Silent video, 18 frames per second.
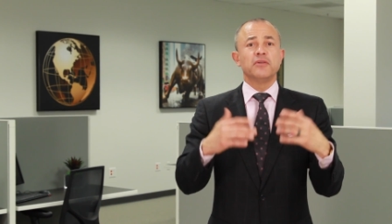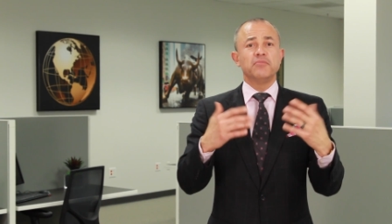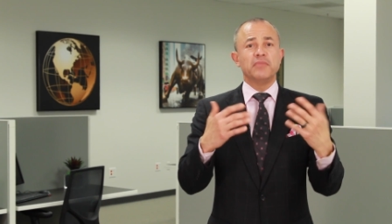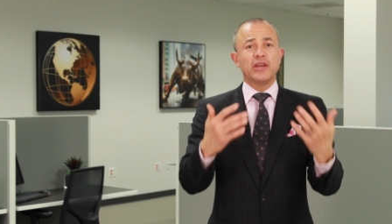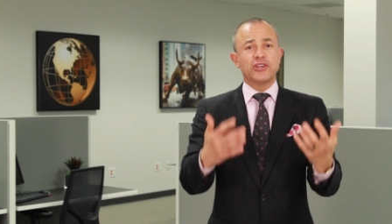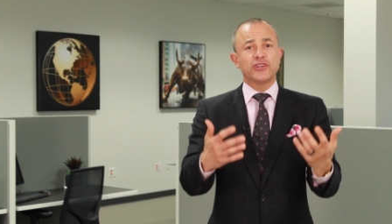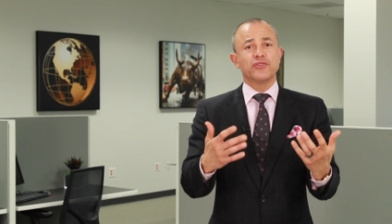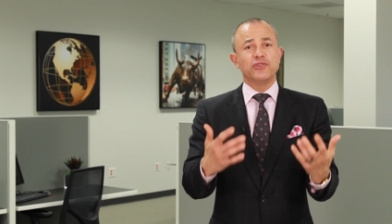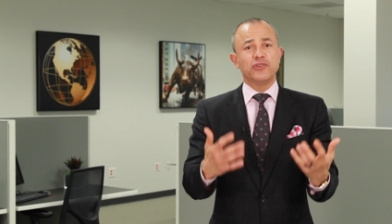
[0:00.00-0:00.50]

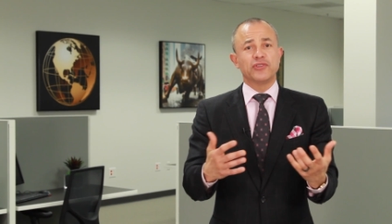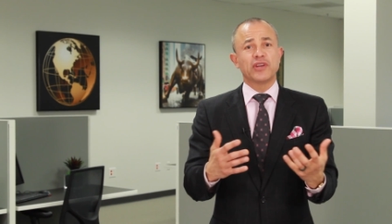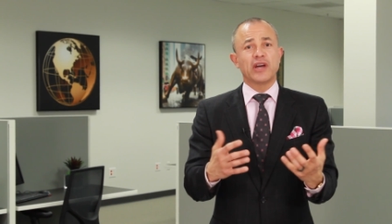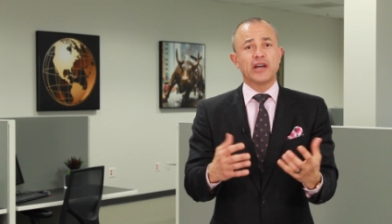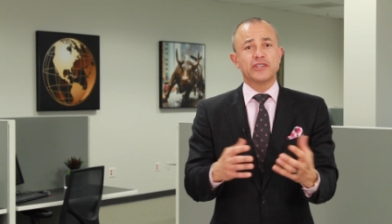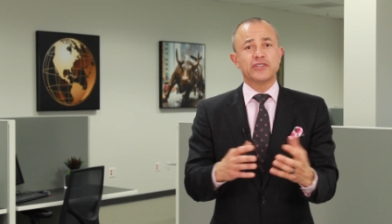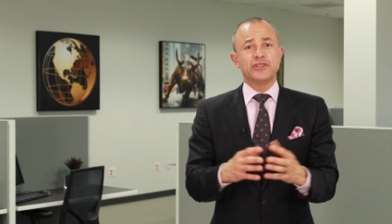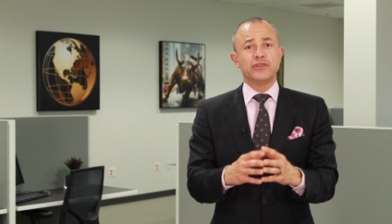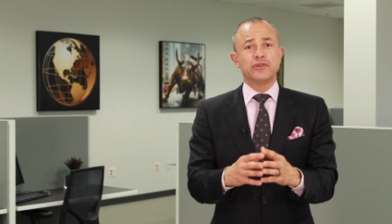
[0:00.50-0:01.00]
make sure you
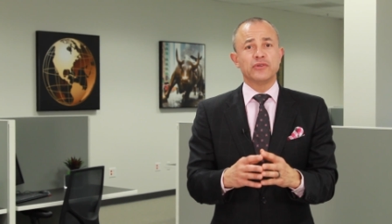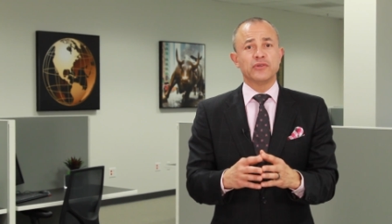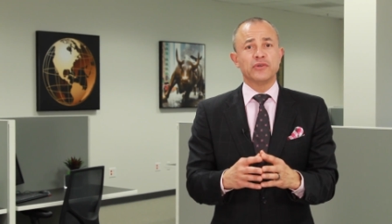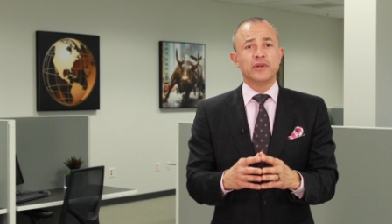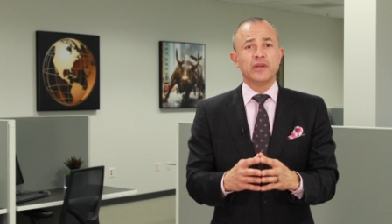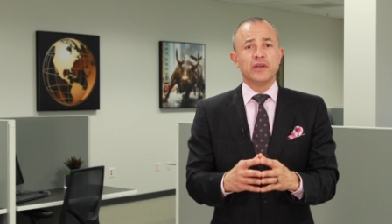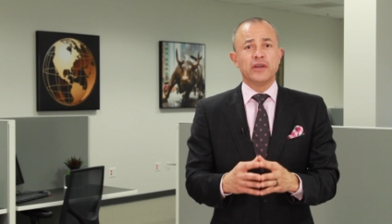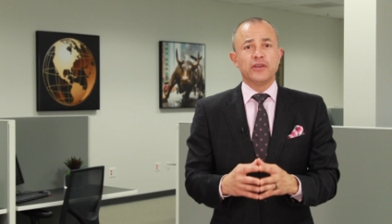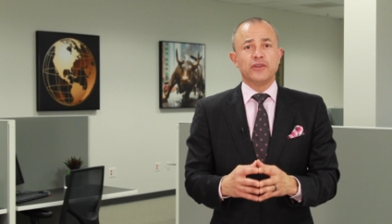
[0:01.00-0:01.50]
talk to
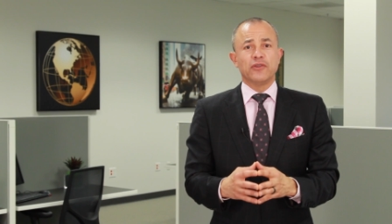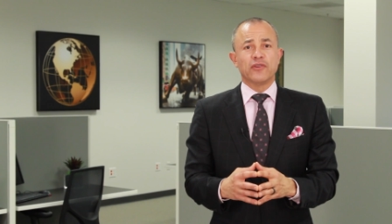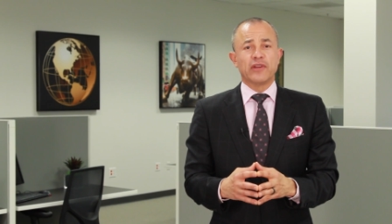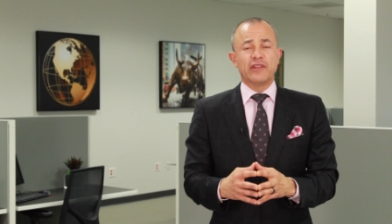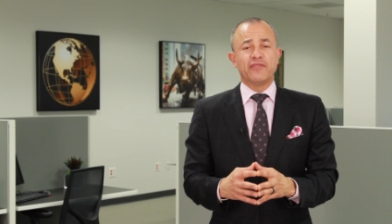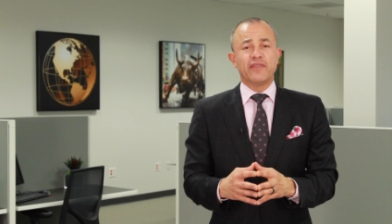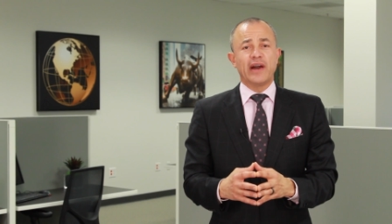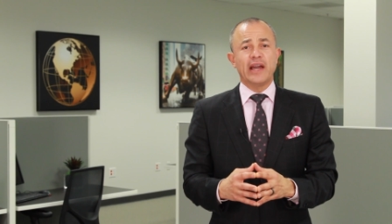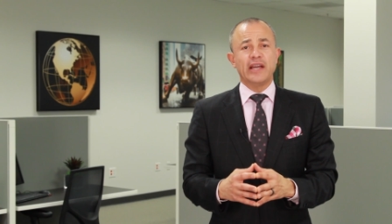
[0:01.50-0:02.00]
your
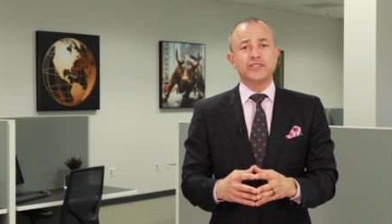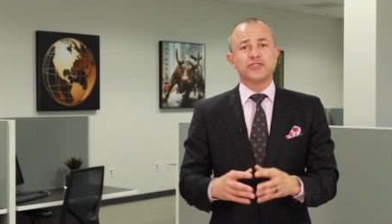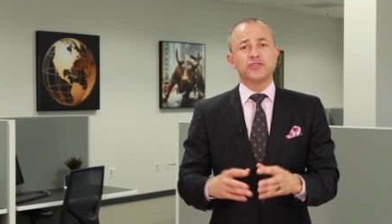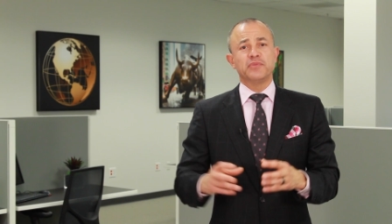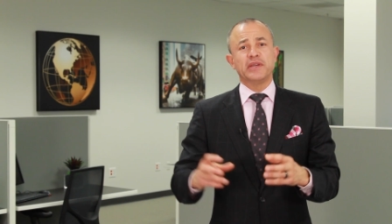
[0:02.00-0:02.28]
advisor,